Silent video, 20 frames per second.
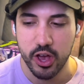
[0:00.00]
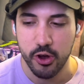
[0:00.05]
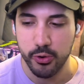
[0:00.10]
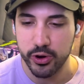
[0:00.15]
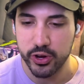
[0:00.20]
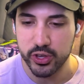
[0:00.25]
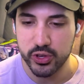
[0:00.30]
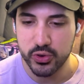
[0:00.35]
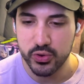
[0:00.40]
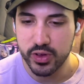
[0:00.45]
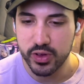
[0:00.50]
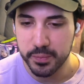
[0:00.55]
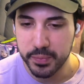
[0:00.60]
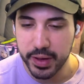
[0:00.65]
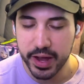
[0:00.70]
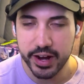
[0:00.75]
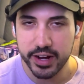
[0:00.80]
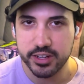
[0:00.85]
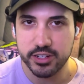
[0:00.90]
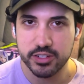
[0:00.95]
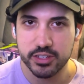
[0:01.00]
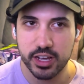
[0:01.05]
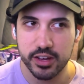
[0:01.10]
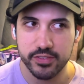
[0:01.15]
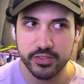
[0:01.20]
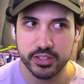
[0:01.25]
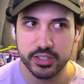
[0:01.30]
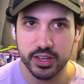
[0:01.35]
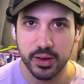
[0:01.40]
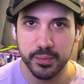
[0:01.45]
where you compare yourself
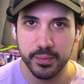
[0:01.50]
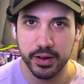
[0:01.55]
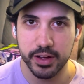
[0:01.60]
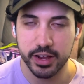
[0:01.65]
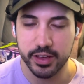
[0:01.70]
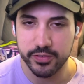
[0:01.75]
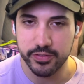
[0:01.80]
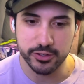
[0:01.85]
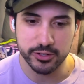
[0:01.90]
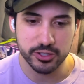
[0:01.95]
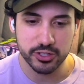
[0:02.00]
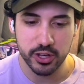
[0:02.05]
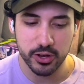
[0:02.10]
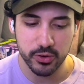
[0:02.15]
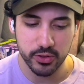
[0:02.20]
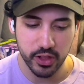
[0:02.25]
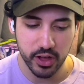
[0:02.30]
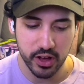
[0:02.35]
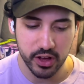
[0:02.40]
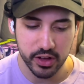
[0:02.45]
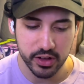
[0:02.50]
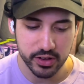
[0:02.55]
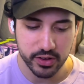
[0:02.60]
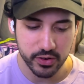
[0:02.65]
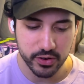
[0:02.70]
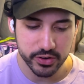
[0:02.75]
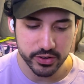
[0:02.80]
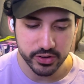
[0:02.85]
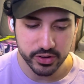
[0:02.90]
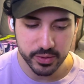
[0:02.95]
to somebody for so long,
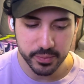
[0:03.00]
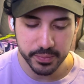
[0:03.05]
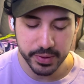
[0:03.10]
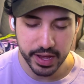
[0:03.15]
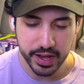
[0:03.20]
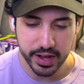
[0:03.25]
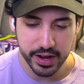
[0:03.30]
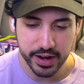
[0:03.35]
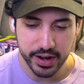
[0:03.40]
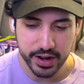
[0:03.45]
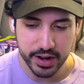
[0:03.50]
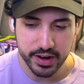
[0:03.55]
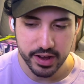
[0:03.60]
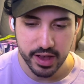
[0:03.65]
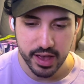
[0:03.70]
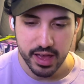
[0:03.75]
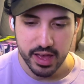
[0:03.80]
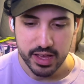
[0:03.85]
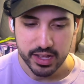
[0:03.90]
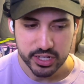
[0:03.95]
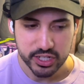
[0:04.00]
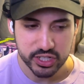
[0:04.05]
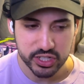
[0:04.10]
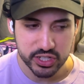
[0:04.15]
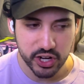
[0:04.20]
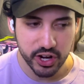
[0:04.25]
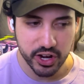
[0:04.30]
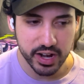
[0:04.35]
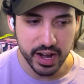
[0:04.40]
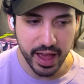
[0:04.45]
or you compare just
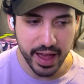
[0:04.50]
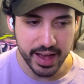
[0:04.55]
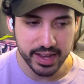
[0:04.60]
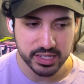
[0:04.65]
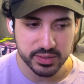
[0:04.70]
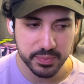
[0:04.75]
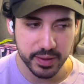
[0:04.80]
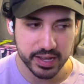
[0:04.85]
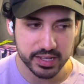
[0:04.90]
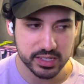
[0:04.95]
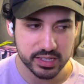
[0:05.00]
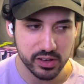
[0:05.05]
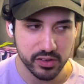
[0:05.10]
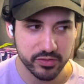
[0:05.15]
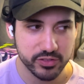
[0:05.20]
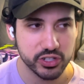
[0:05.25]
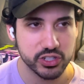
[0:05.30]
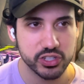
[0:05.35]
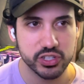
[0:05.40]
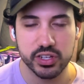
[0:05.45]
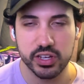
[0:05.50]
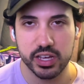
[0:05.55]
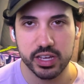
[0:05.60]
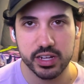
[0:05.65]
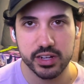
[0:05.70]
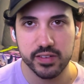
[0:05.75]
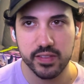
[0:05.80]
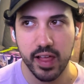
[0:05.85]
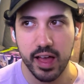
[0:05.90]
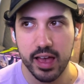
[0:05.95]
certain aspects of just like
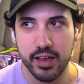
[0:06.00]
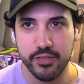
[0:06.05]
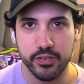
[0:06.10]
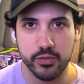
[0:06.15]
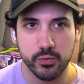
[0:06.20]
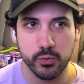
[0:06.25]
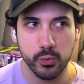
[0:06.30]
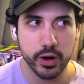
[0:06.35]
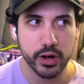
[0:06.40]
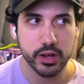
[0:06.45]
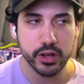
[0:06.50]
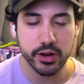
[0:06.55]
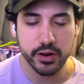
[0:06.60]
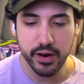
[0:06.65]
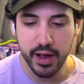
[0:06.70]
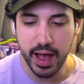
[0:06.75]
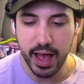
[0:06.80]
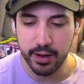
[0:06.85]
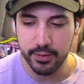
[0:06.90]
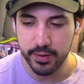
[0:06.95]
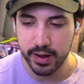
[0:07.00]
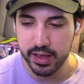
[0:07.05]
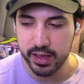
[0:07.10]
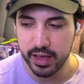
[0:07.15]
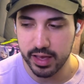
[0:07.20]
your life, of where you're at, right?